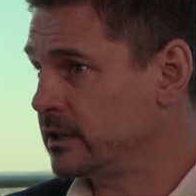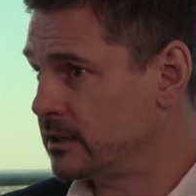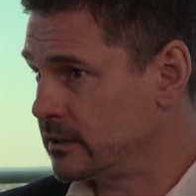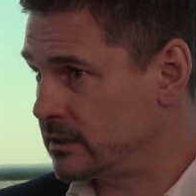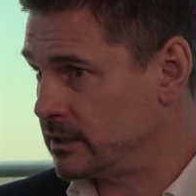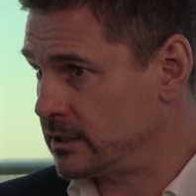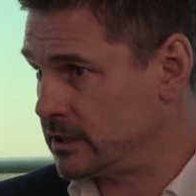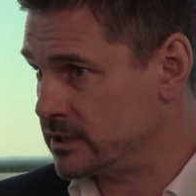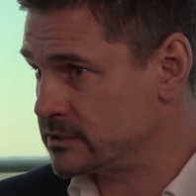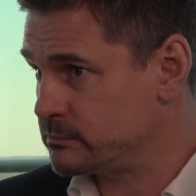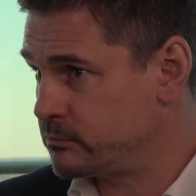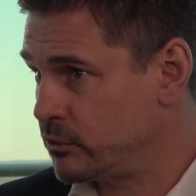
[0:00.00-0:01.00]
I think
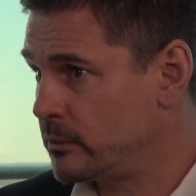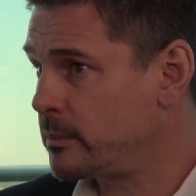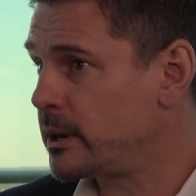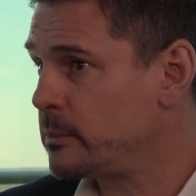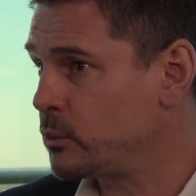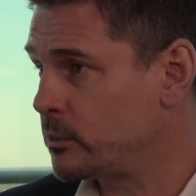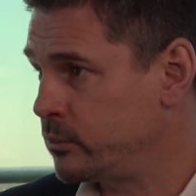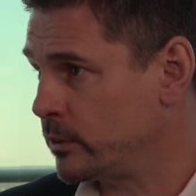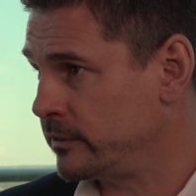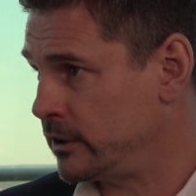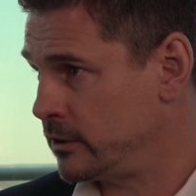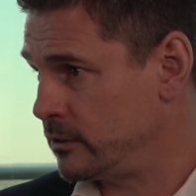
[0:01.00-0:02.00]
it's probably more
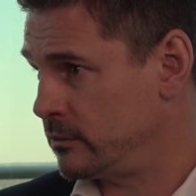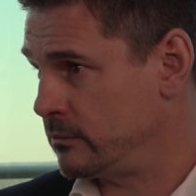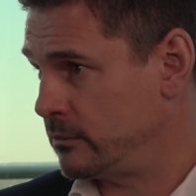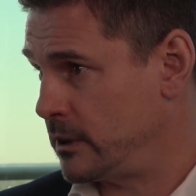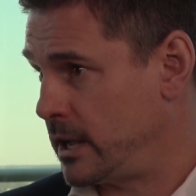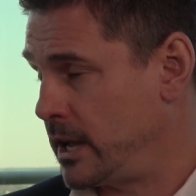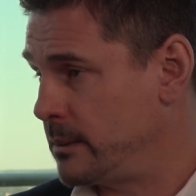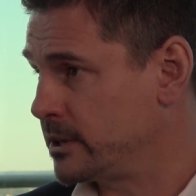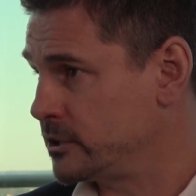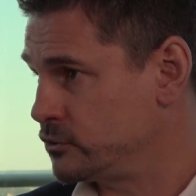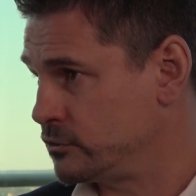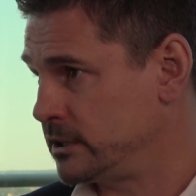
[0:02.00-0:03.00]
important that you
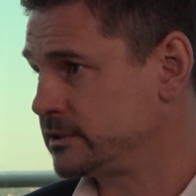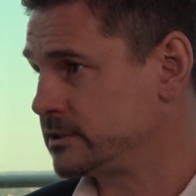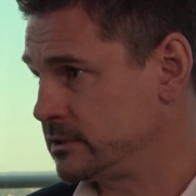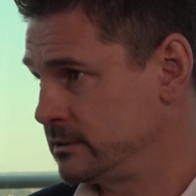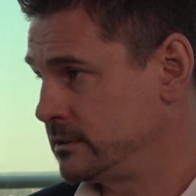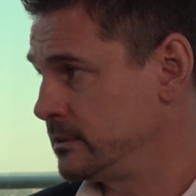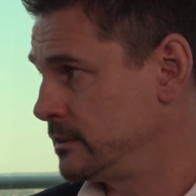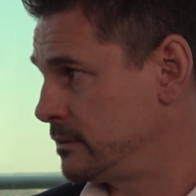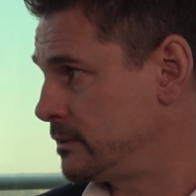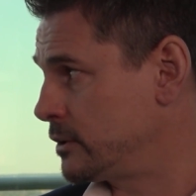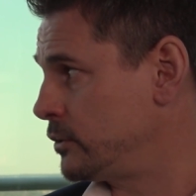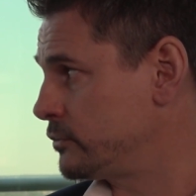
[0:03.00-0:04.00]
can trust
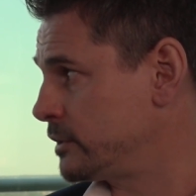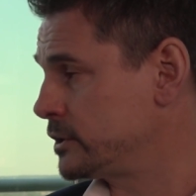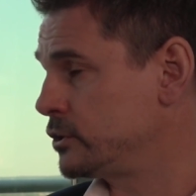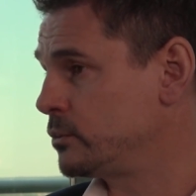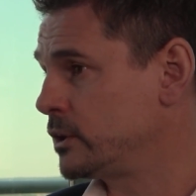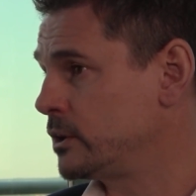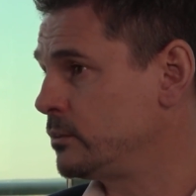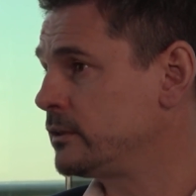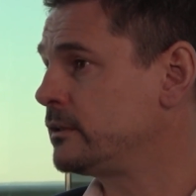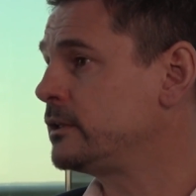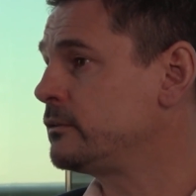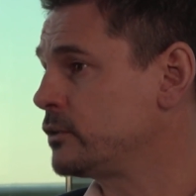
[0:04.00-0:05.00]
the contractor you're working
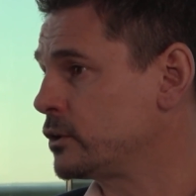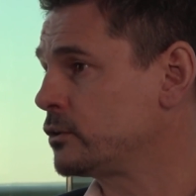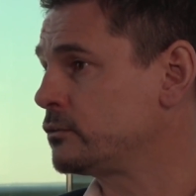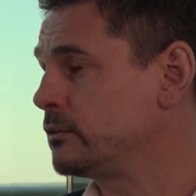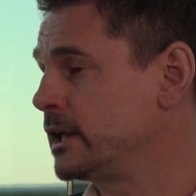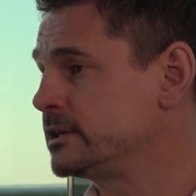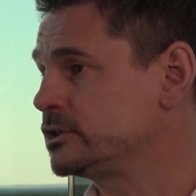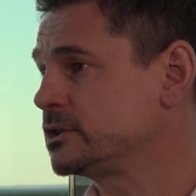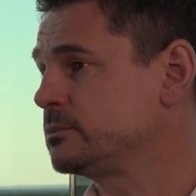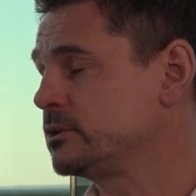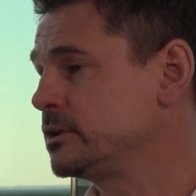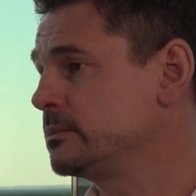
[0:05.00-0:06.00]
with, and you've got a good
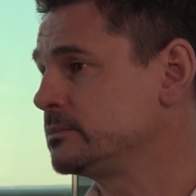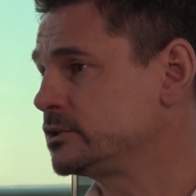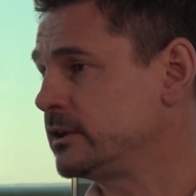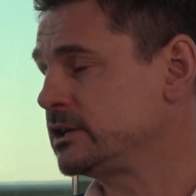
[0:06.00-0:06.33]
relationship with them.